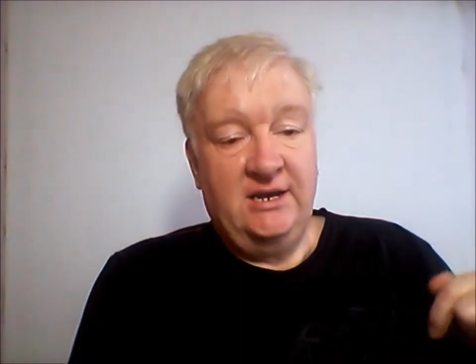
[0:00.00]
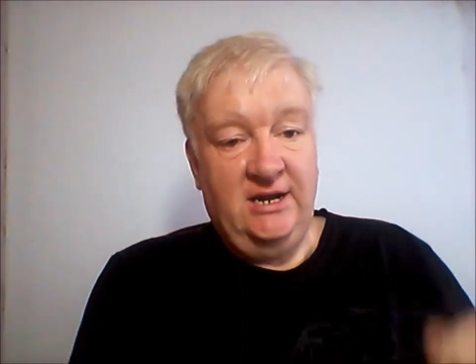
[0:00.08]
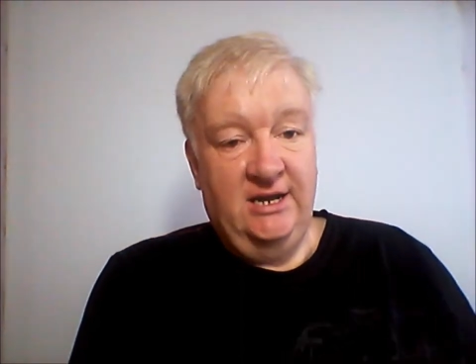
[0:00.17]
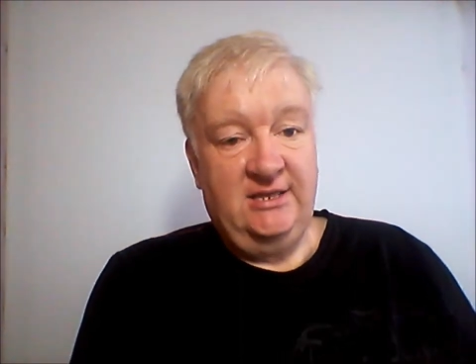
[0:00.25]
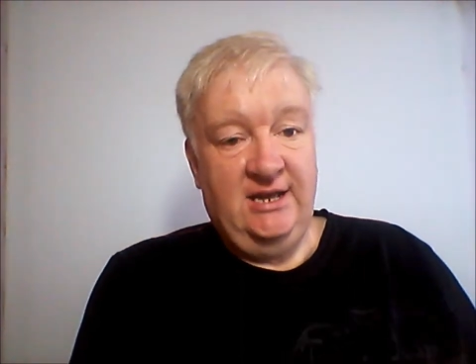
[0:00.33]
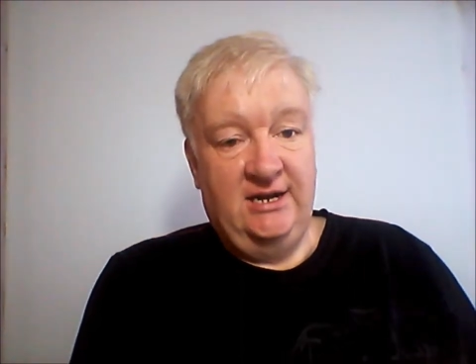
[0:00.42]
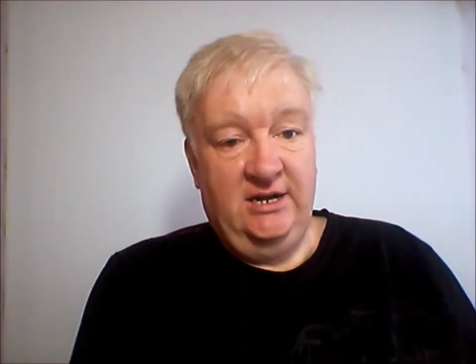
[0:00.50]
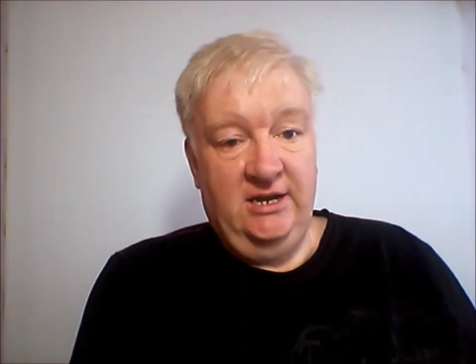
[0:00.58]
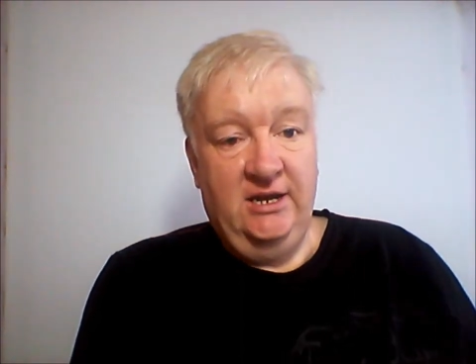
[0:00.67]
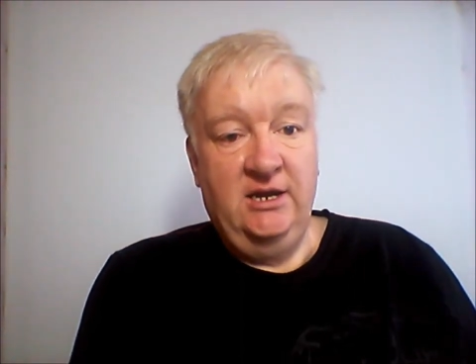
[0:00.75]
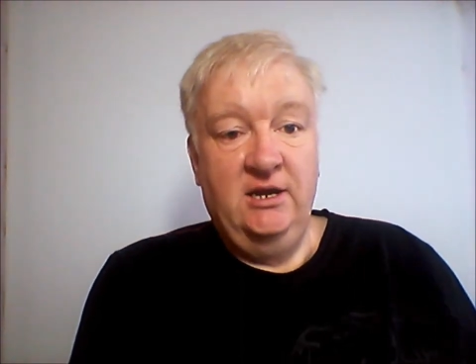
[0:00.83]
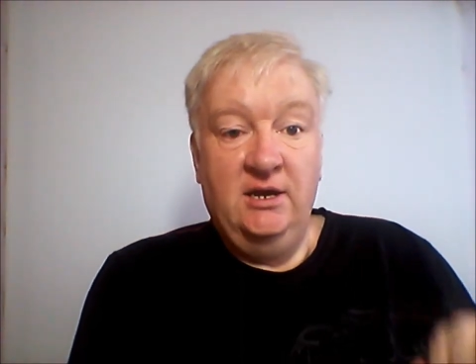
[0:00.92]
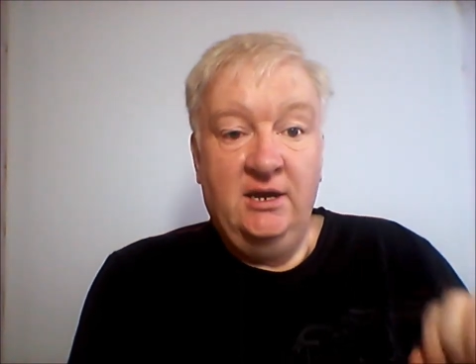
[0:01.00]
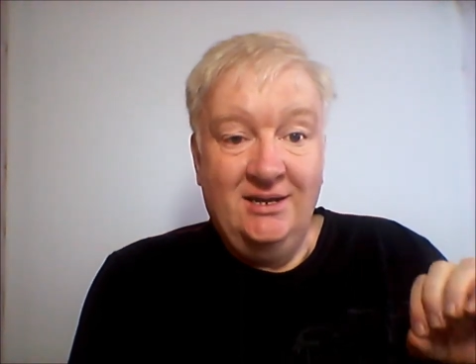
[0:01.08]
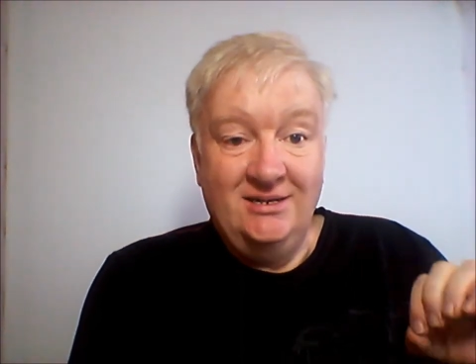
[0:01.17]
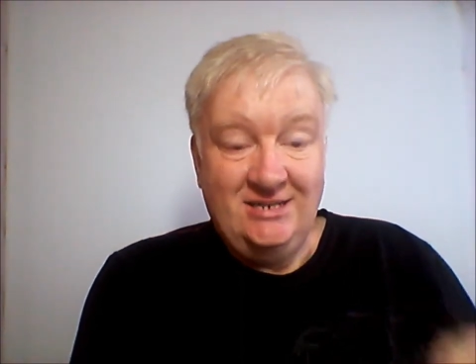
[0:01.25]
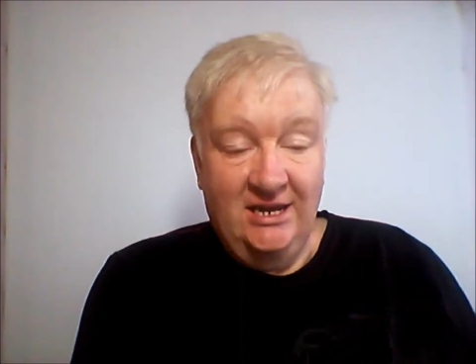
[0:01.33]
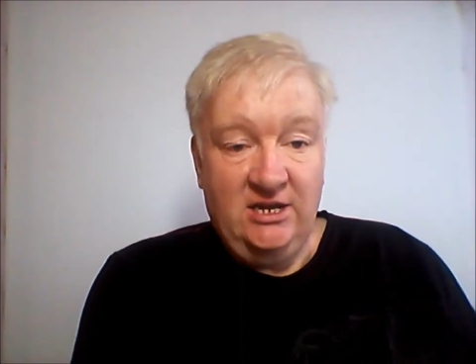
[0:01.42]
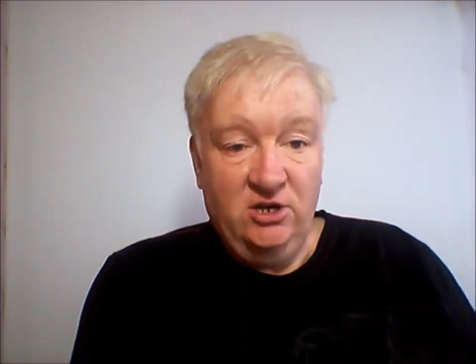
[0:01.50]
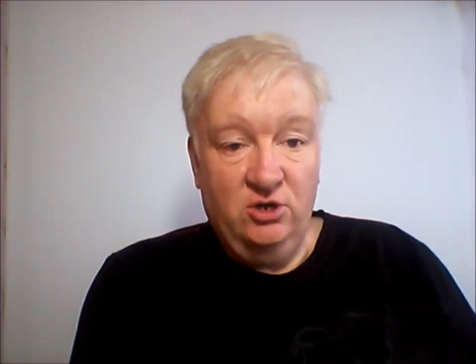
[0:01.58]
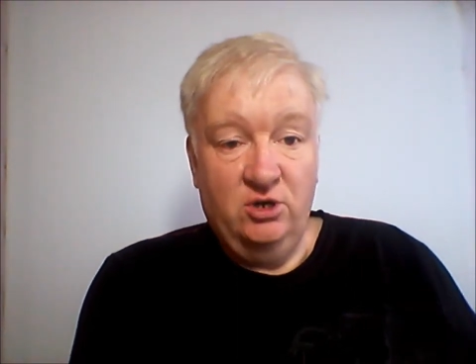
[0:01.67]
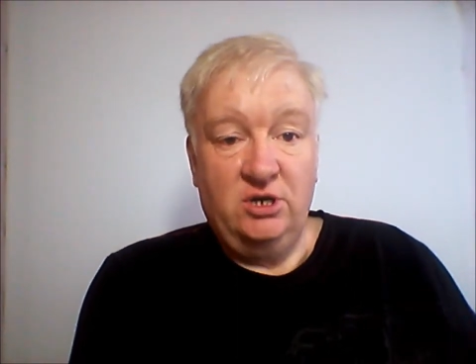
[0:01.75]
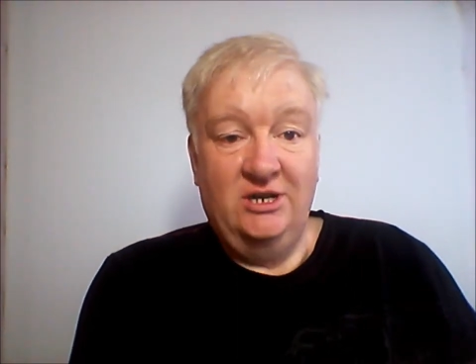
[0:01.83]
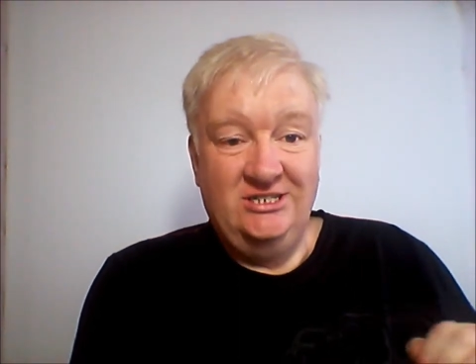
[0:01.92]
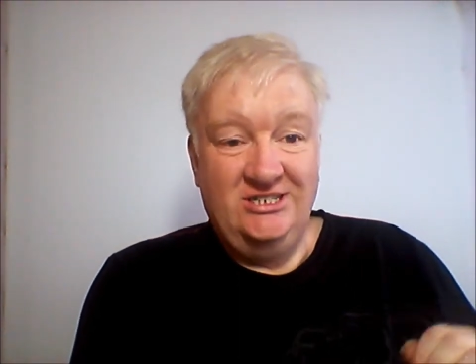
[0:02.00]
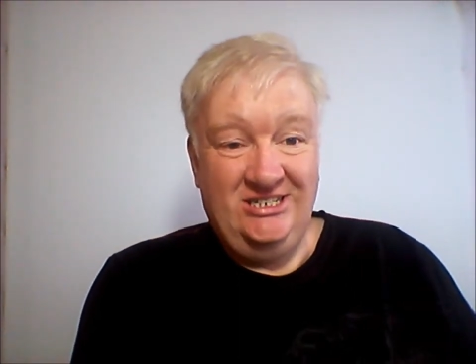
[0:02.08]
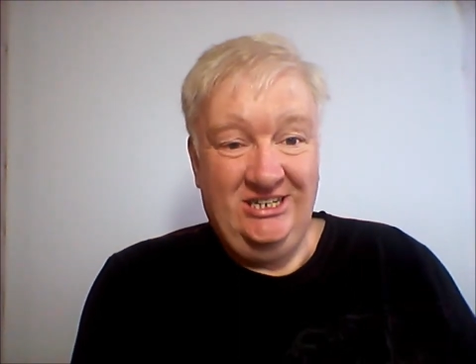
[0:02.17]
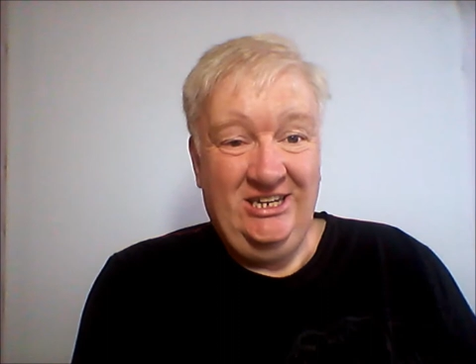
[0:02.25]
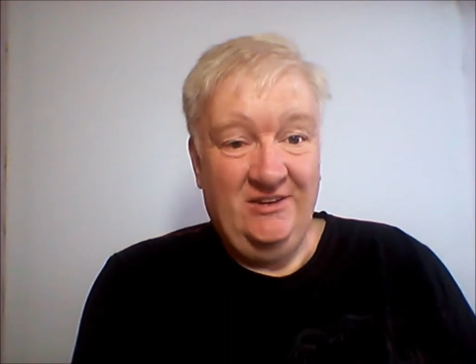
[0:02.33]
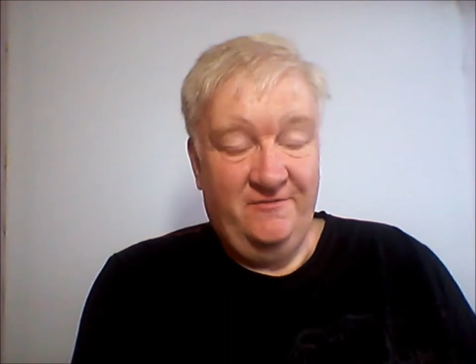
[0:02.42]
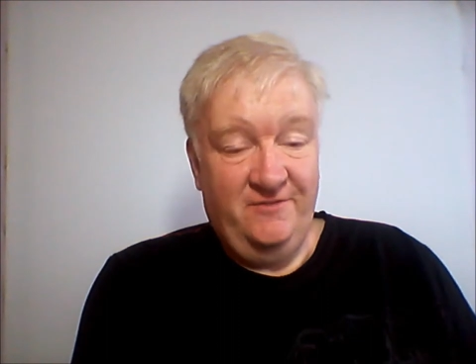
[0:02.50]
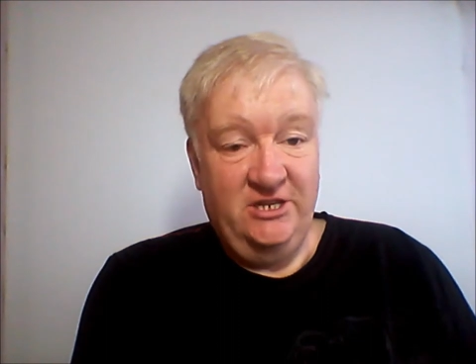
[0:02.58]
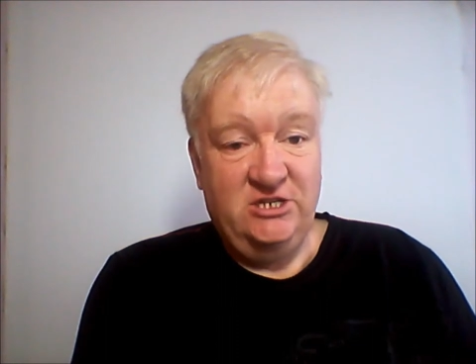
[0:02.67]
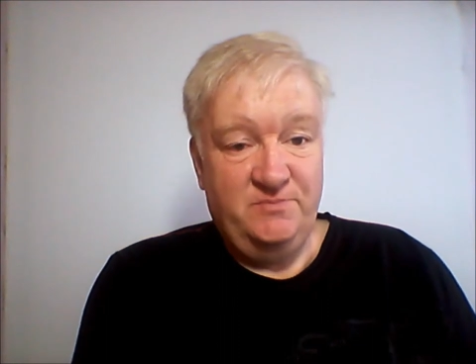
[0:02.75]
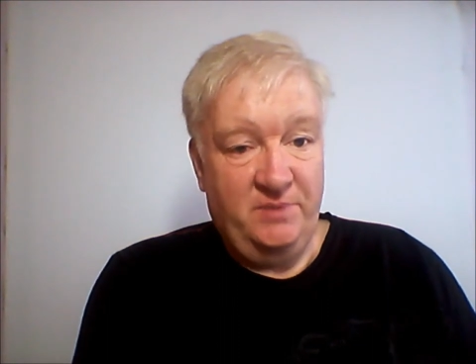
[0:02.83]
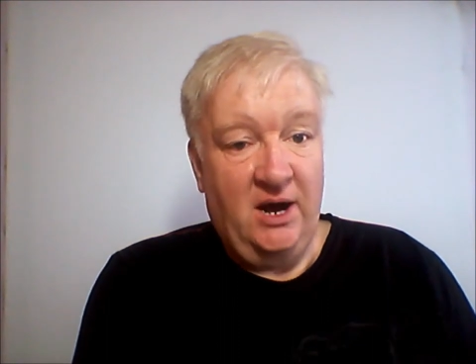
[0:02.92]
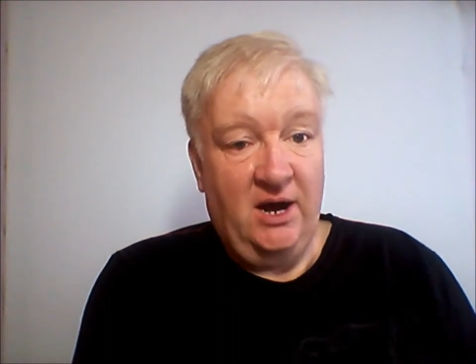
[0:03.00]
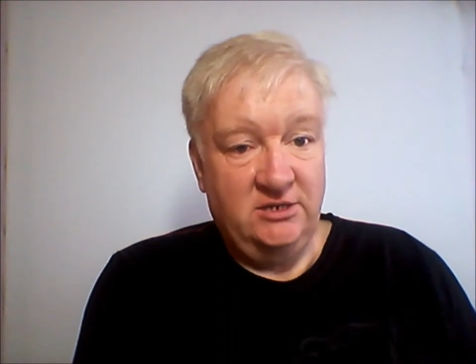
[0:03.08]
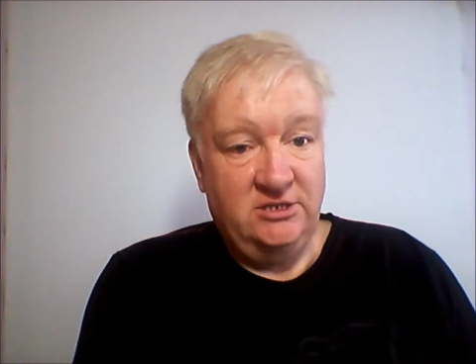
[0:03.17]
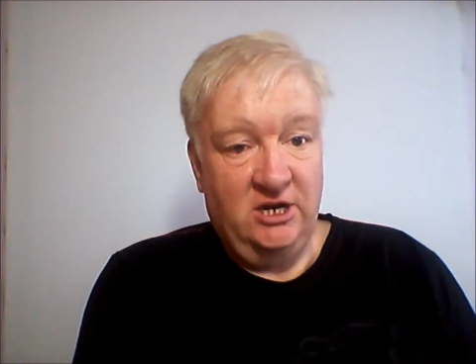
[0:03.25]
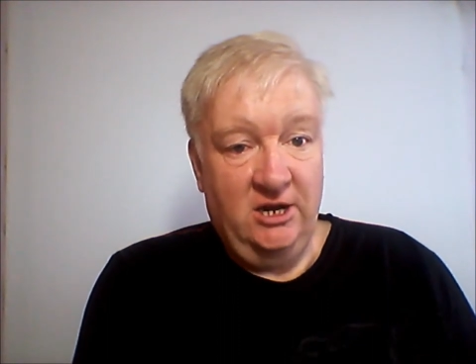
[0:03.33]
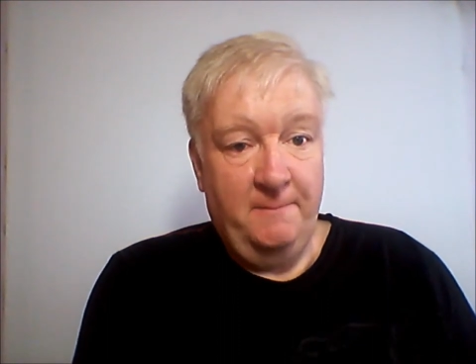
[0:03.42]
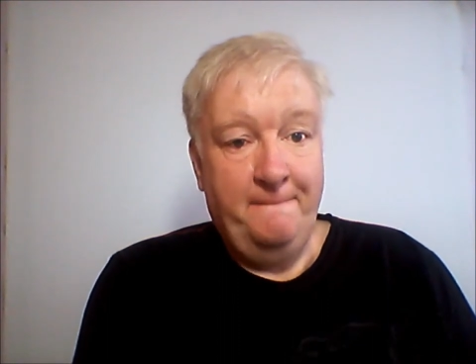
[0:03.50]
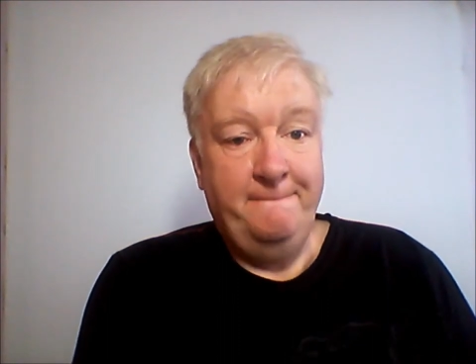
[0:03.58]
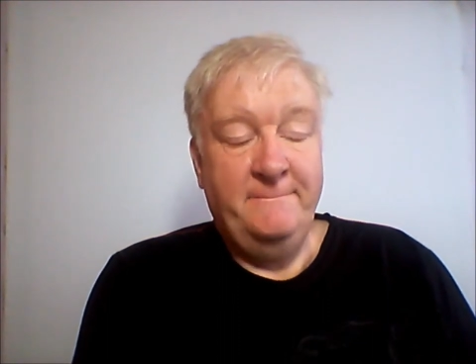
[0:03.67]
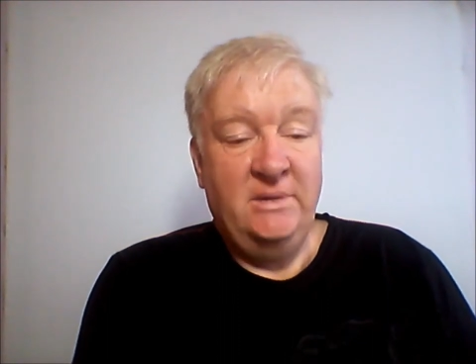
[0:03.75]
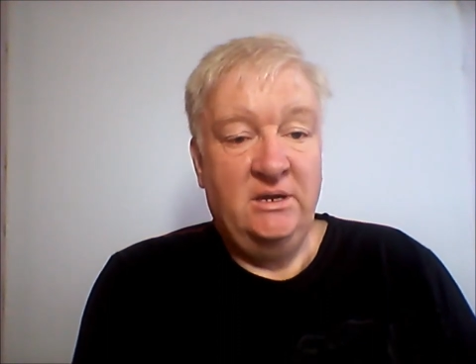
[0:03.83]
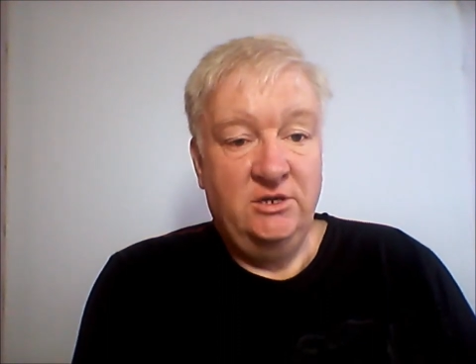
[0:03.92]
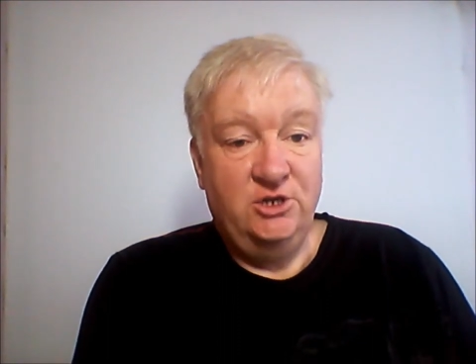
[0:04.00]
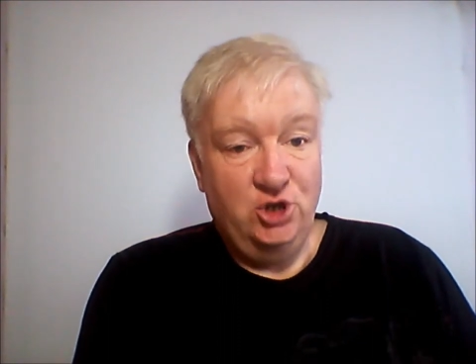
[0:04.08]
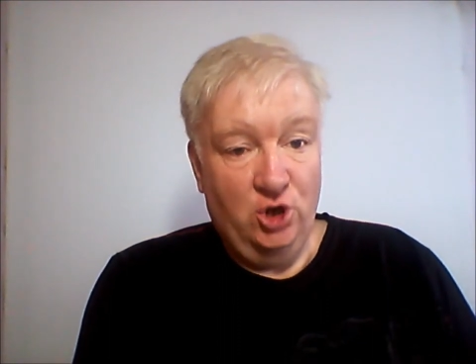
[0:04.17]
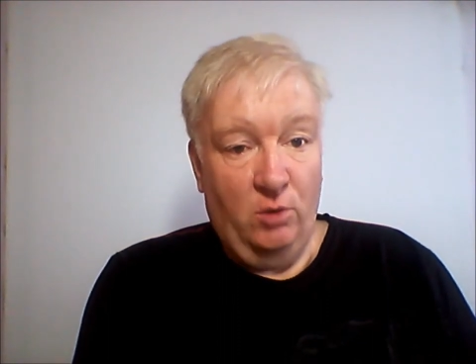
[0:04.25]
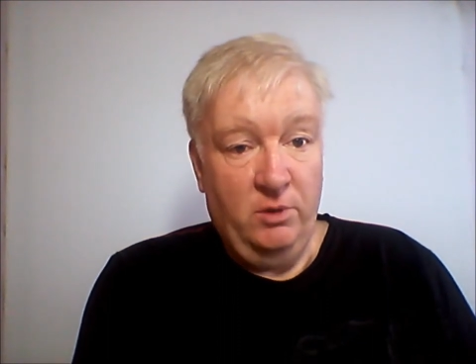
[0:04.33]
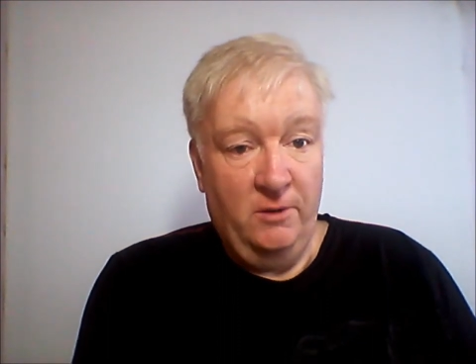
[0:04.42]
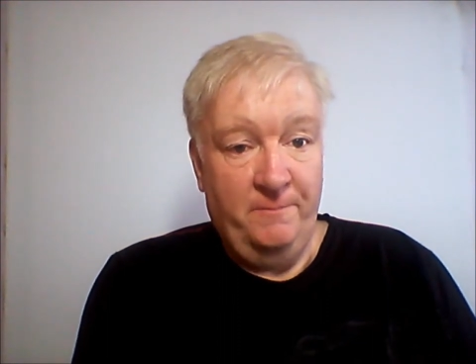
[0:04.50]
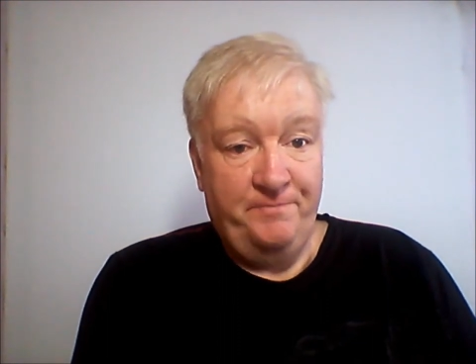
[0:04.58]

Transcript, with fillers: Click that link, take a look, and see if this part-time job